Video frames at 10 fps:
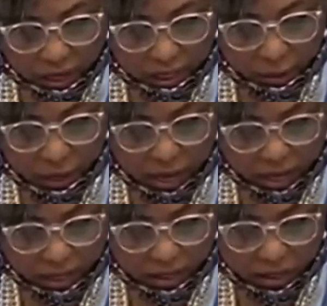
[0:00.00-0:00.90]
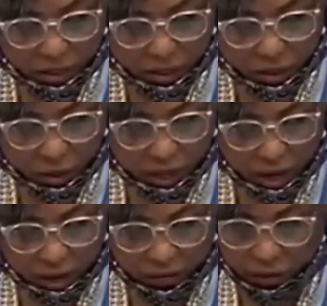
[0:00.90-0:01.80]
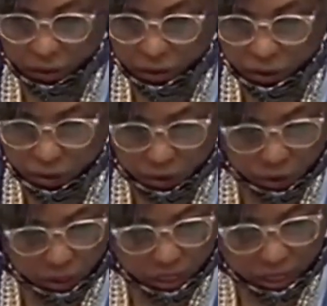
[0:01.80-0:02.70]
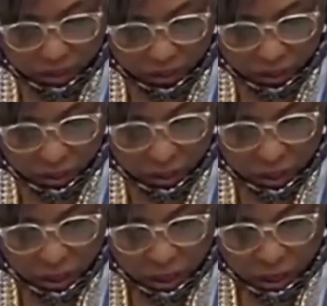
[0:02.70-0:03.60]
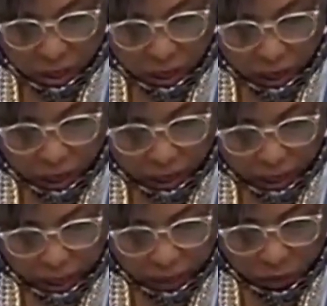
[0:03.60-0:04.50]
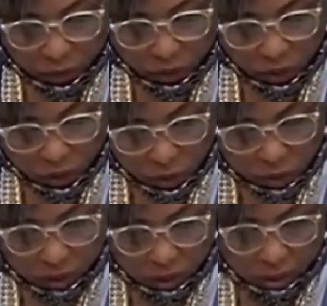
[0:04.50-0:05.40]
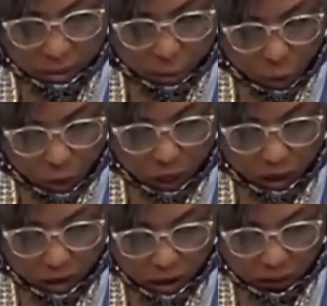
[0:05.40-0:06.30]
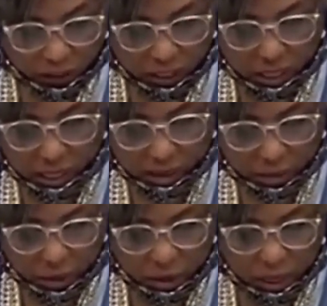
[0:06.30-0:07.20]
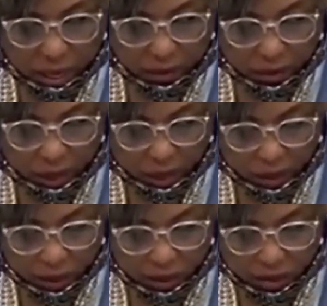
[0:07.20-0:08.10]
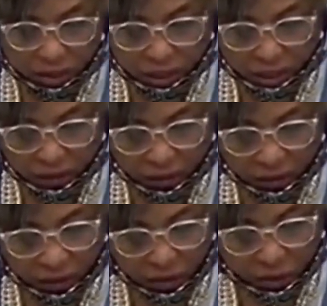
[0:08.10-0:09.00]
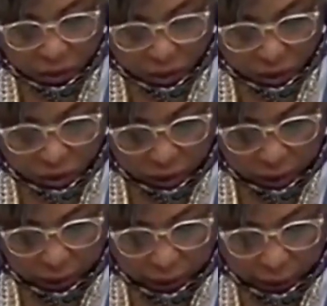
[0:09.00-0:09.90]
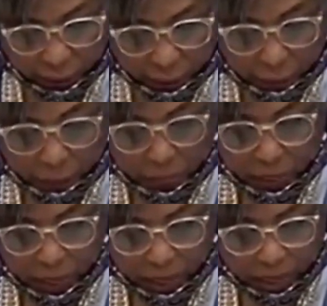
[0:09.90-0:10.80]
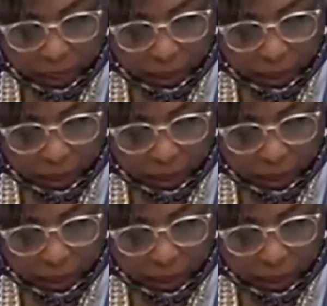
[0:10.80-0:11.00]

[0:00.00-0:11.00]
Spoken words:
Expedited to Street Afternoon Sortation, and it reduces the morning office time to allow carriers to leave for the street earlier, and then